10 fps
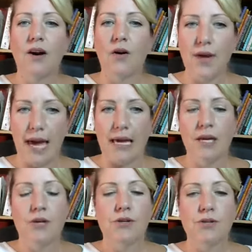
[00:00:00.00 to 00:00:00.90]
Okay,
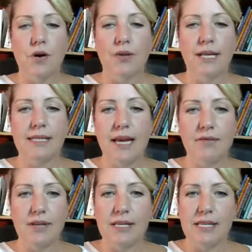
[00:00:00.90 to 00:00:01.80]
so let's
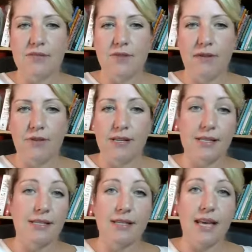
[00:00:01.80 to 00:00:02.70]
dive into these 5
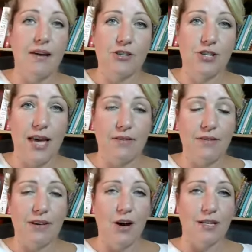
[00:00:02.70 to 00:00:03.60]
reasons, because I actually haven't
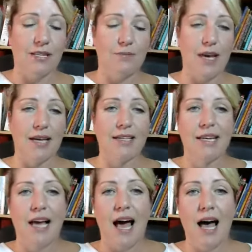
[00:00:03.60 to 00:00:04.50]
even got to them yet.
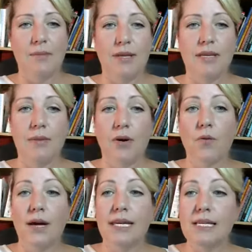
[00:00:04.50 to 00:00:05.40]
Number
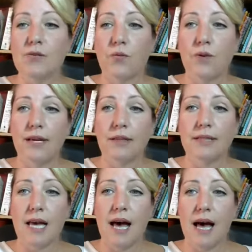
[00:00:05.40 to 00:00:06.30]
1 is
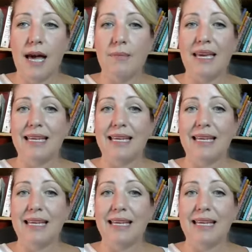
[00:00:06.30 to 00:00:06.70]
real-time